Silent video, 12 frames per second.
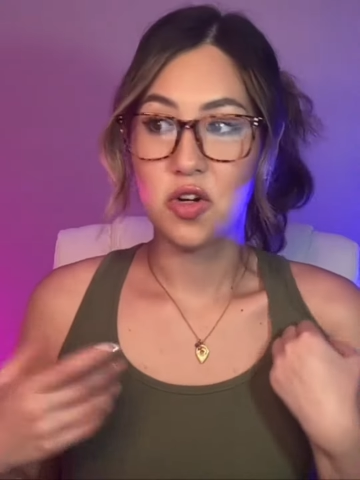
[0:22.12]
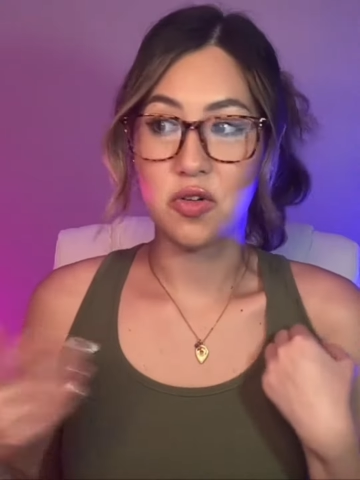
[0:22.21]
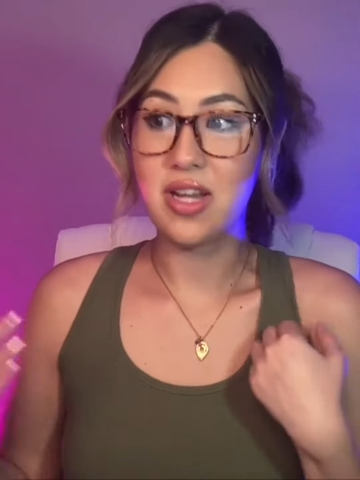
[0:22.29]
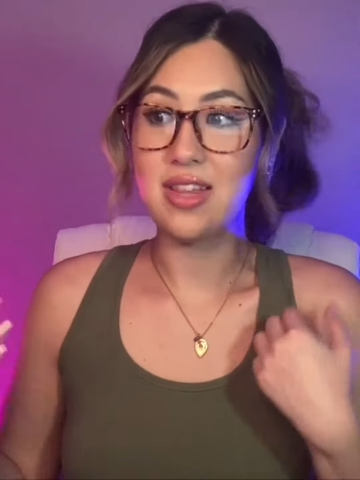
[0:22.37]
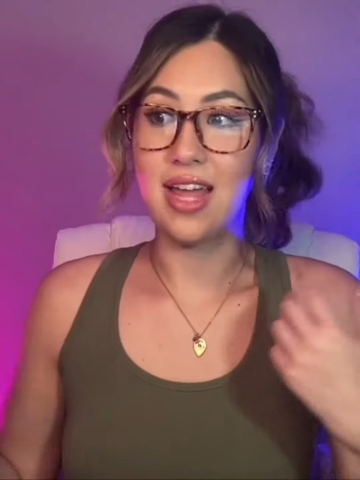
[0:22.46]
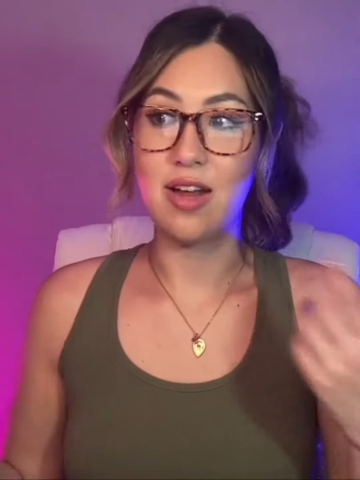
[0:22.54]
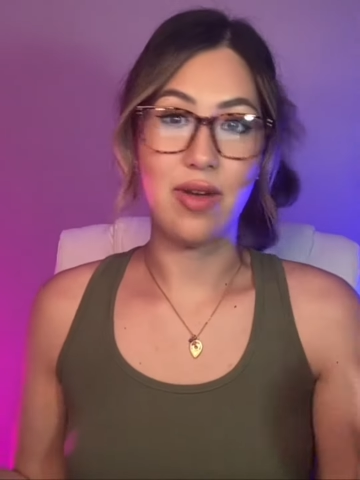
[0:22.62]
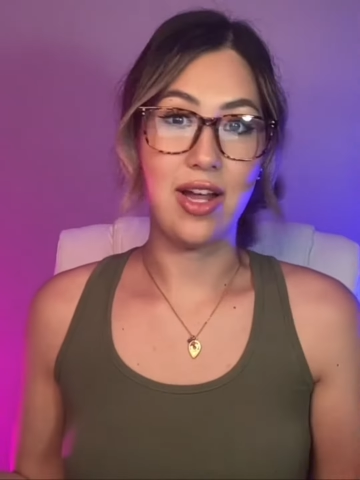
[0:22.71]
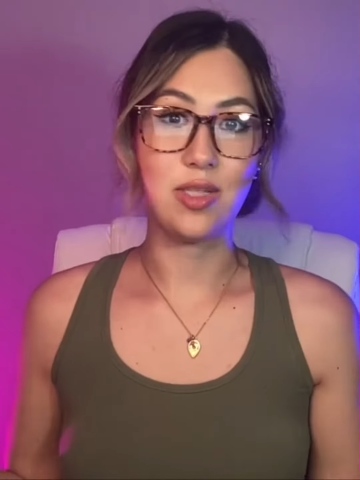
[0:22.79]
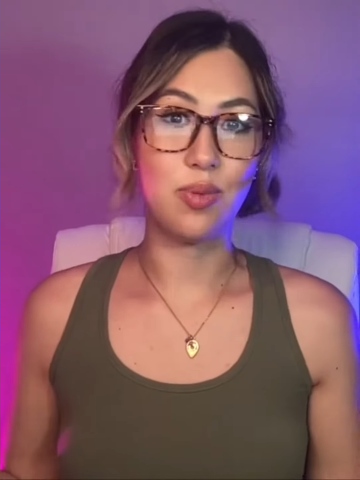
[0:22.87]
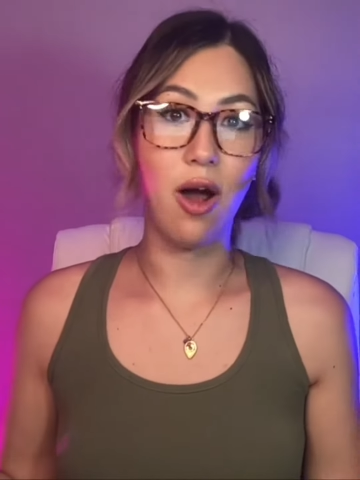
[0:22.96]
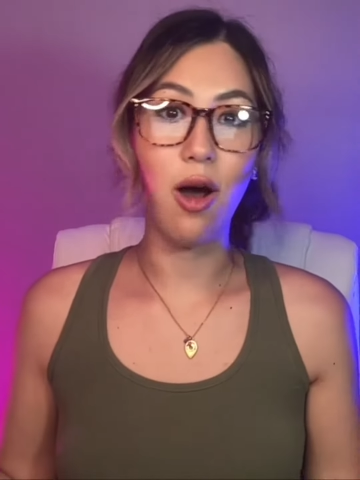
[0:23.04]
green light
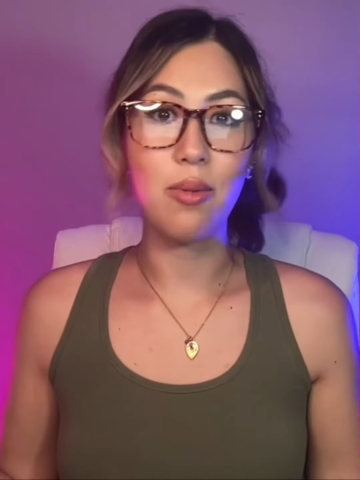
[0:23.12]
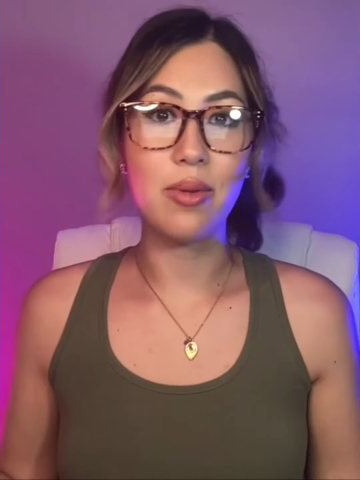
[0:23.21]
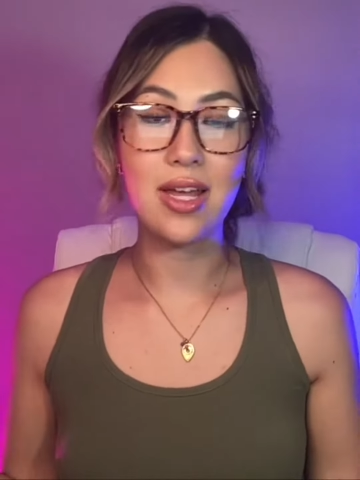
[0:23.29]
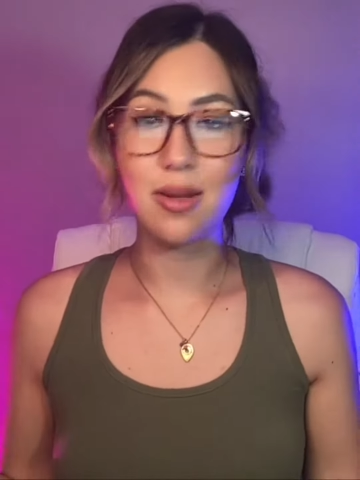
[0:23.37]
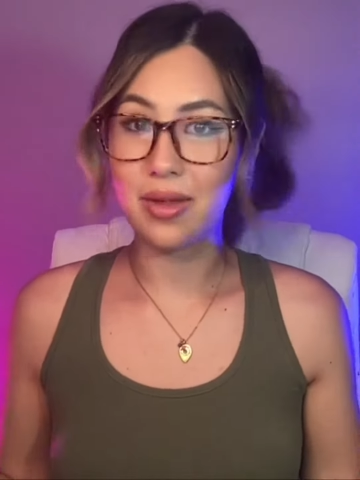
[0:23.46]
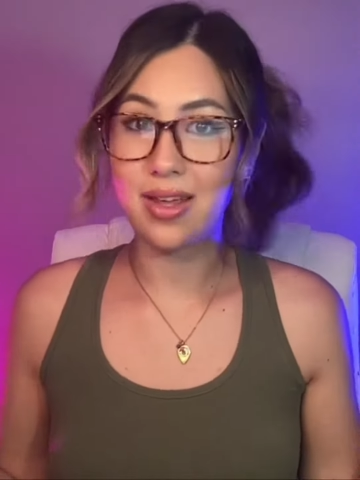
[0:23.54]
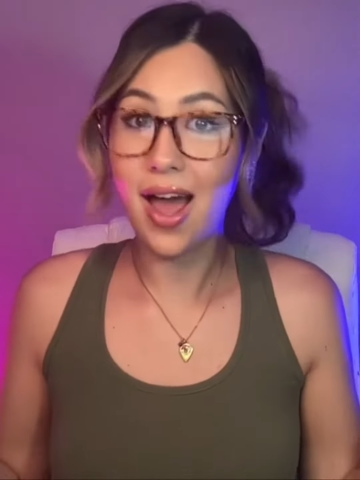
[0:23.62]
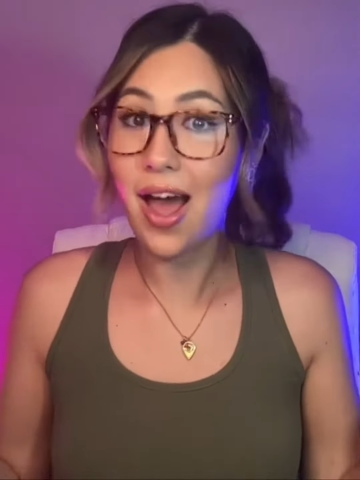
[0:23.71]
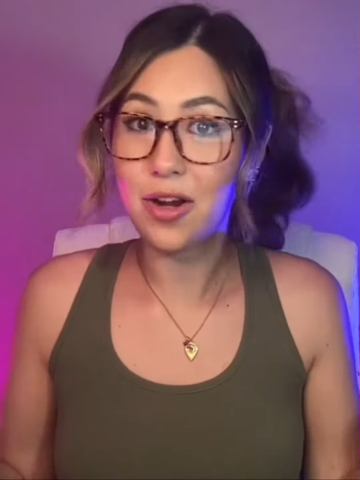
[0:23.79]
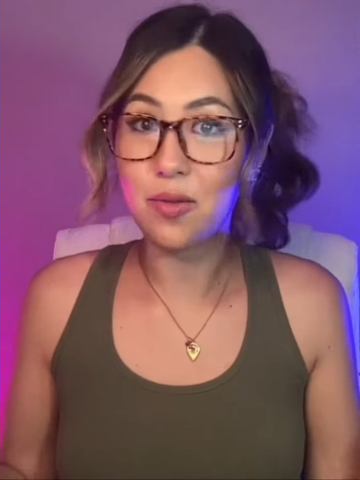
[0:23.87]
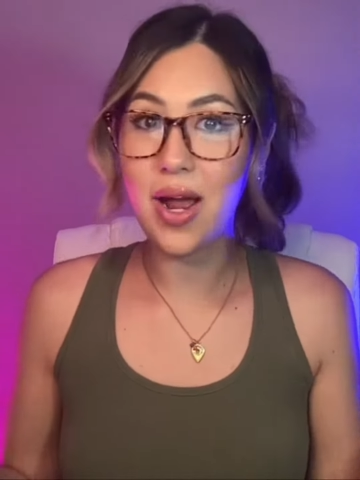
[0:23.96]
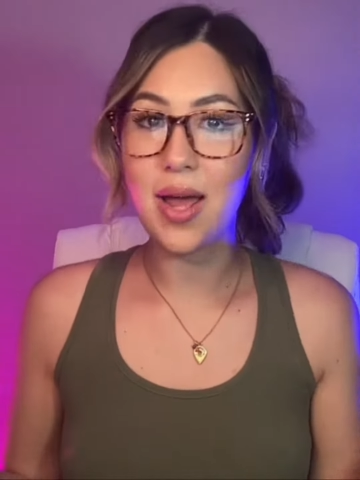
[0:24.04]
rays, probably. I'm like,
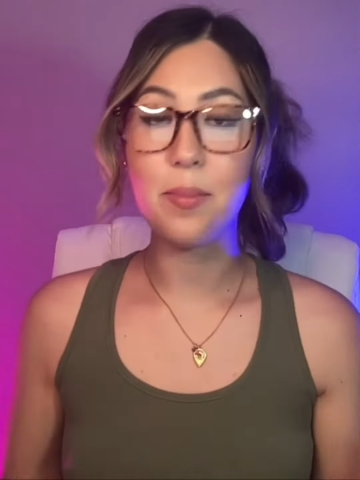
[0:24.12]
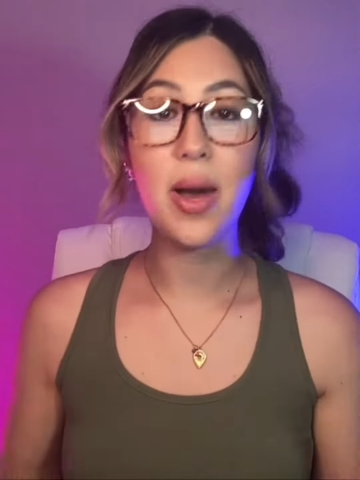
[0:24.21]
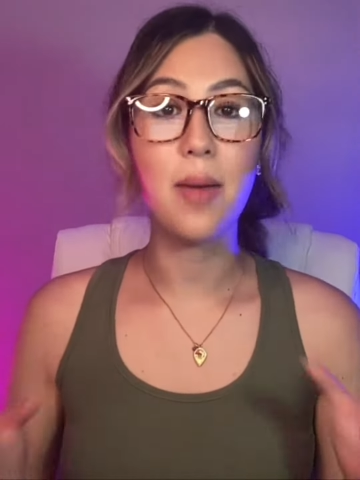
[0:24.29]
yeah, you're right.